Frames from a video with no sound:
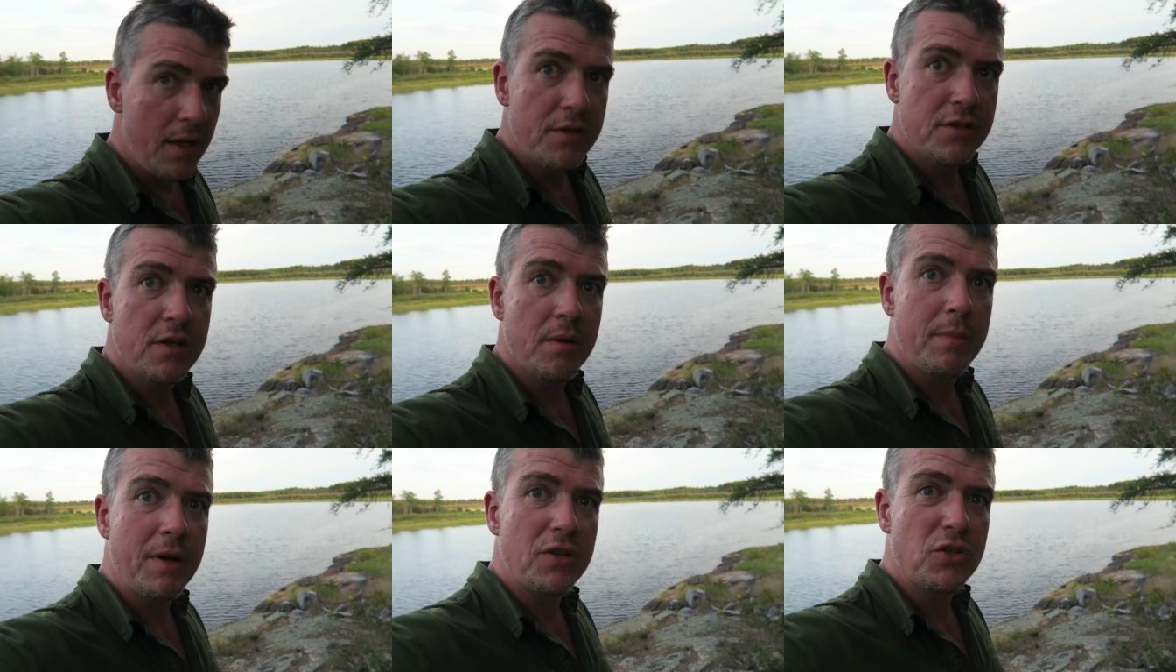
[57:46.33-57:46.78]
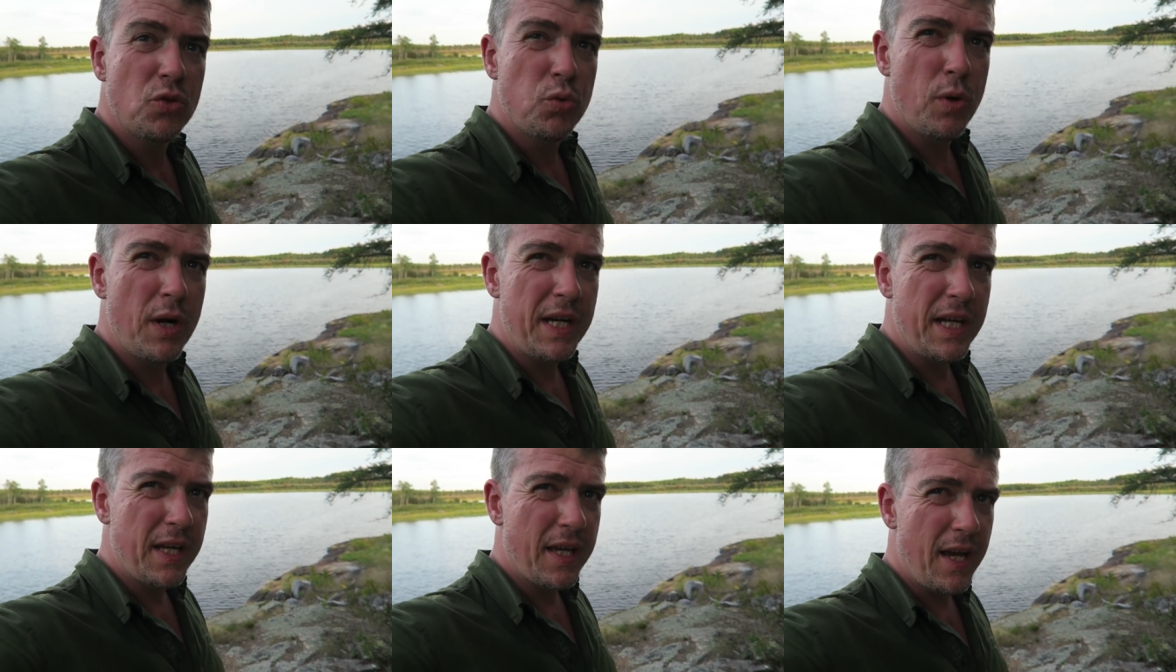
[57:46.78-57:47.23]
So about
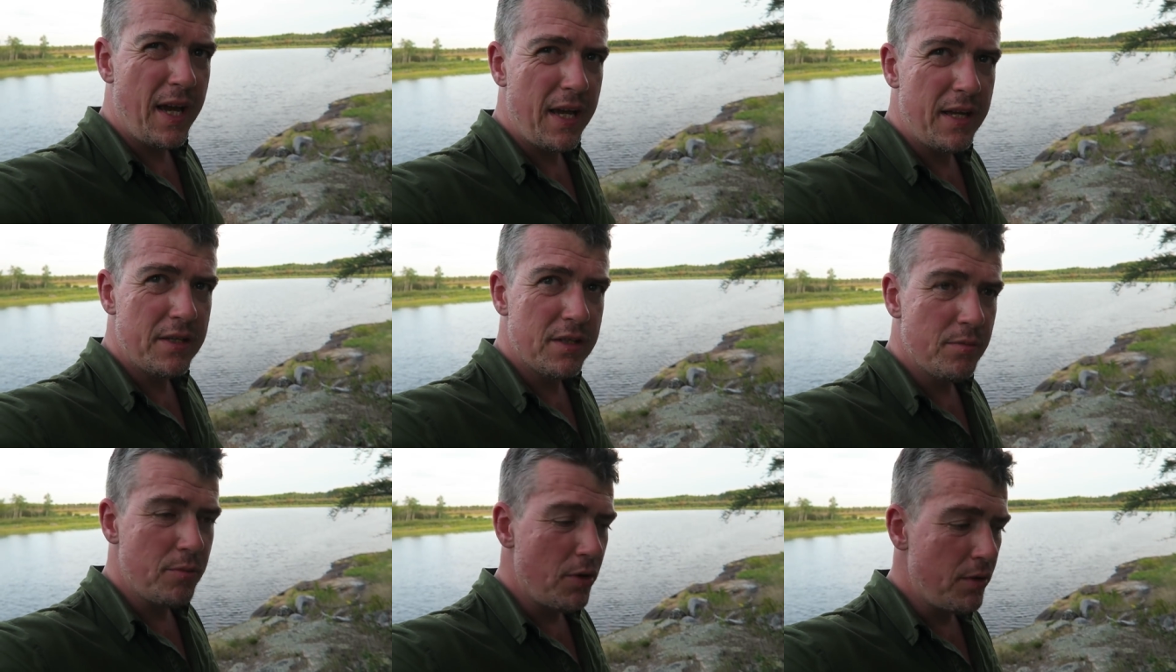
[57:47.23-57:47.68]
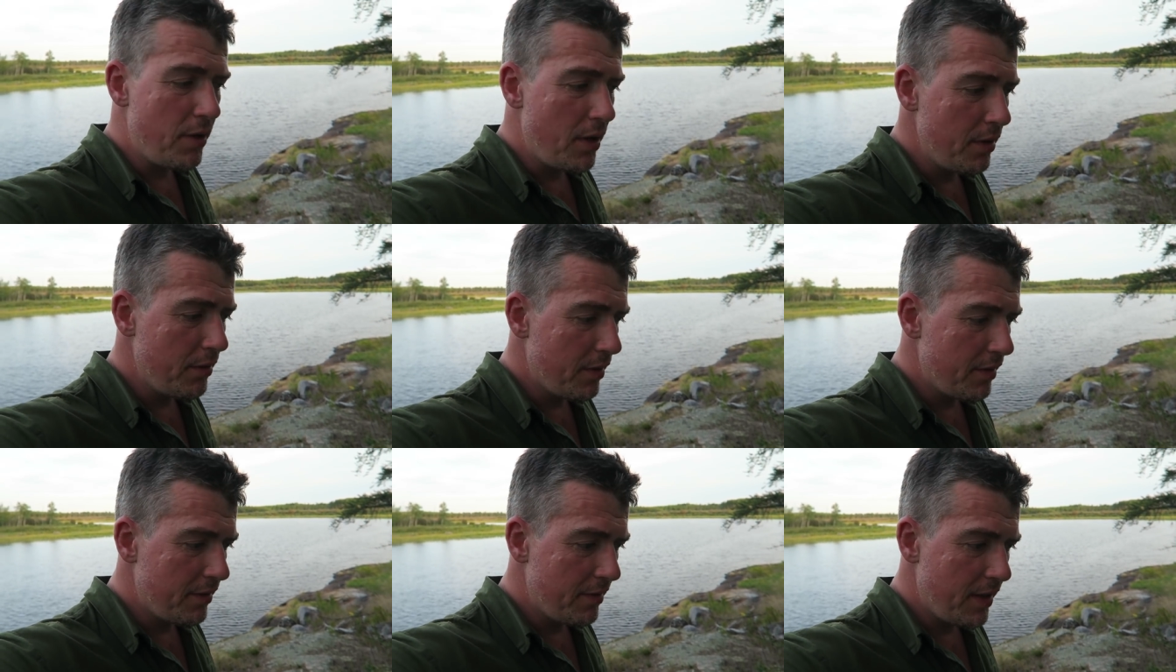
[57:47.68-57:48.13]
20k
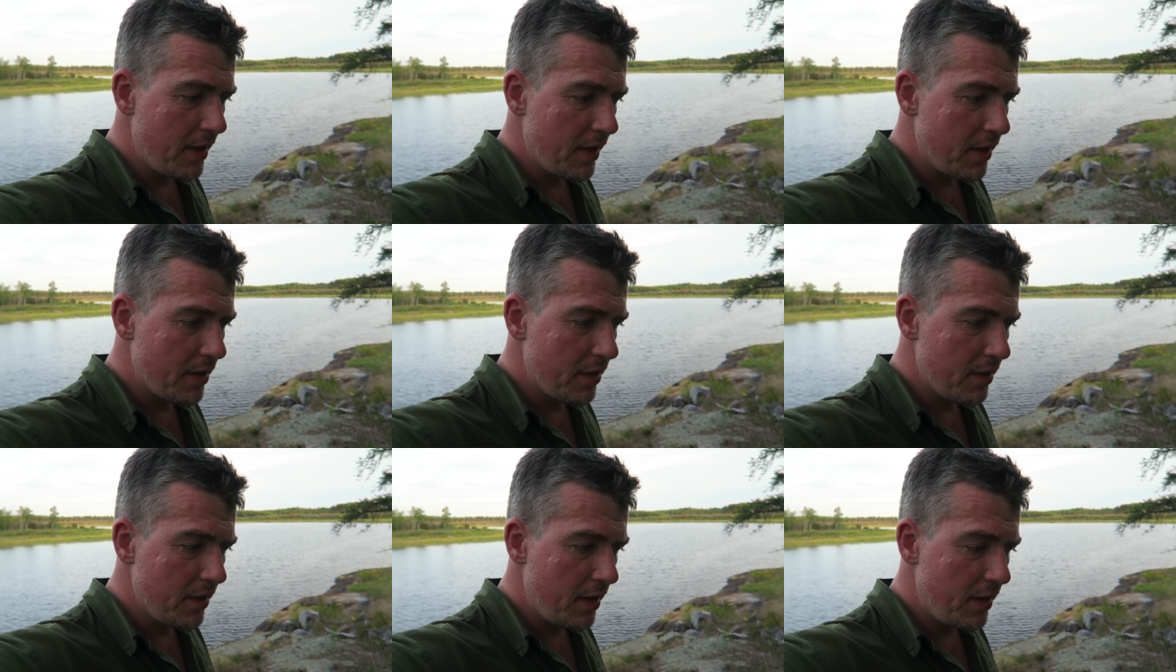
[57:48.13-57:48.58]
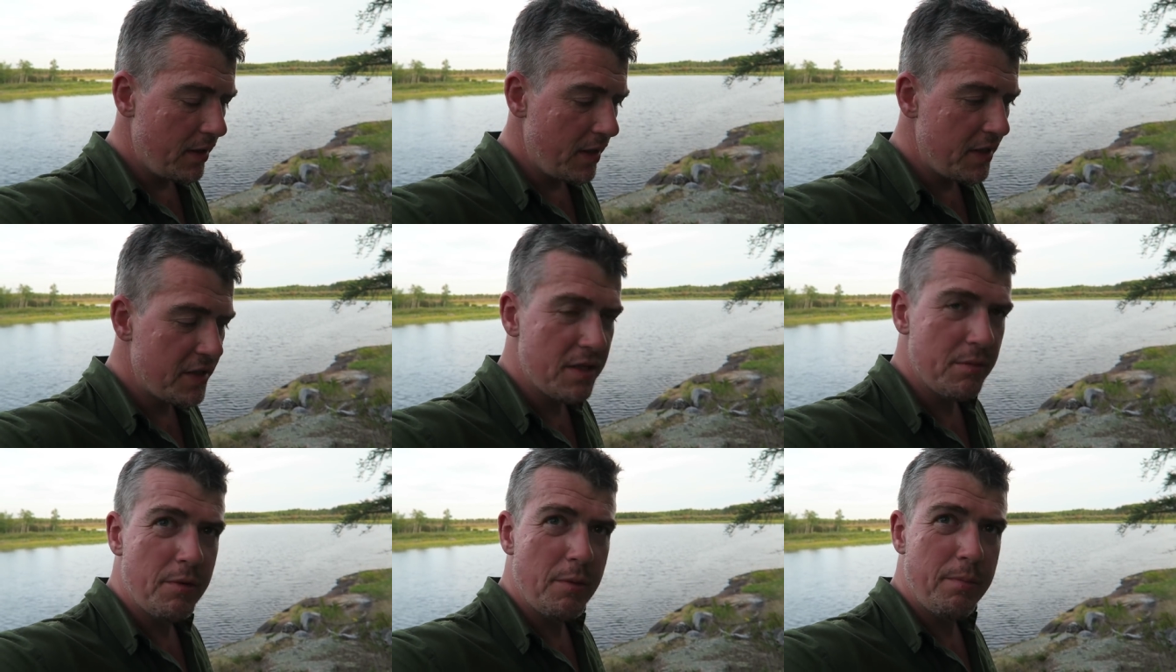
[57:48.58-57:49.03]
tomorrow, I think, at
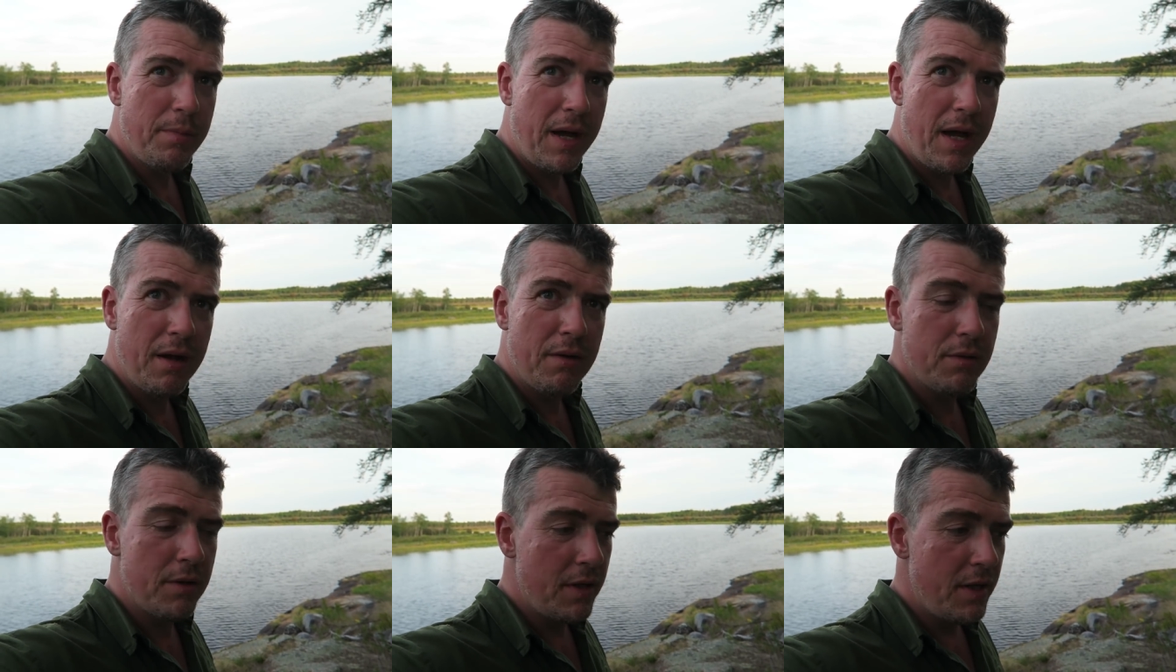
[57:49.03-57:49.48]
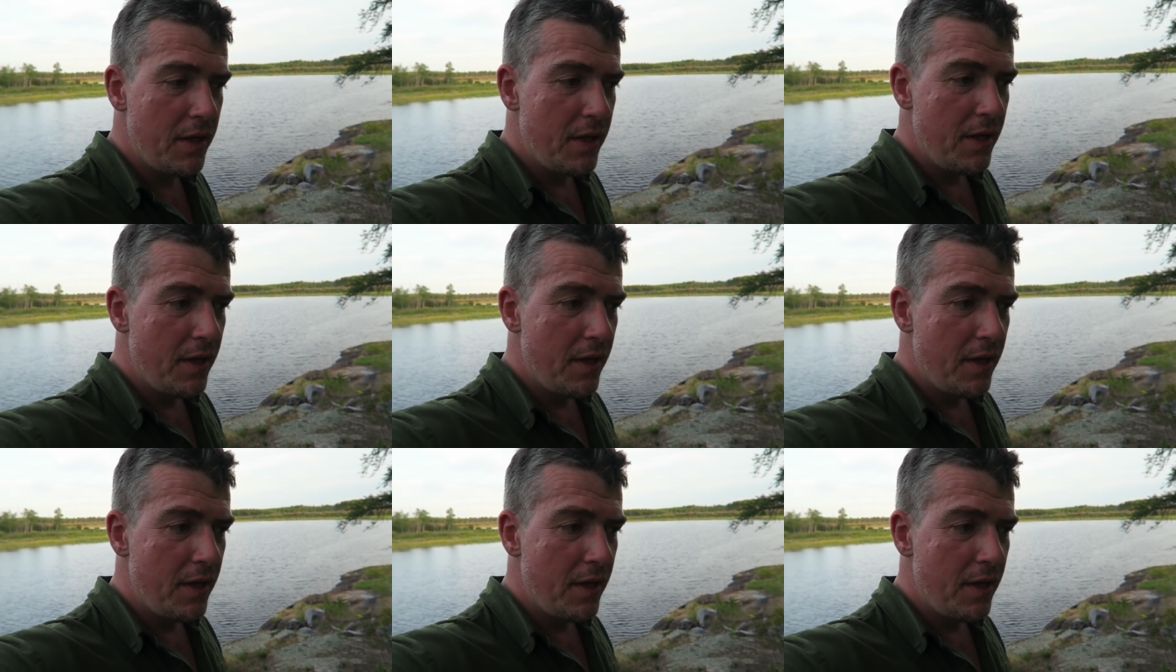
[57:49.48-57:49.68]
least. I'm about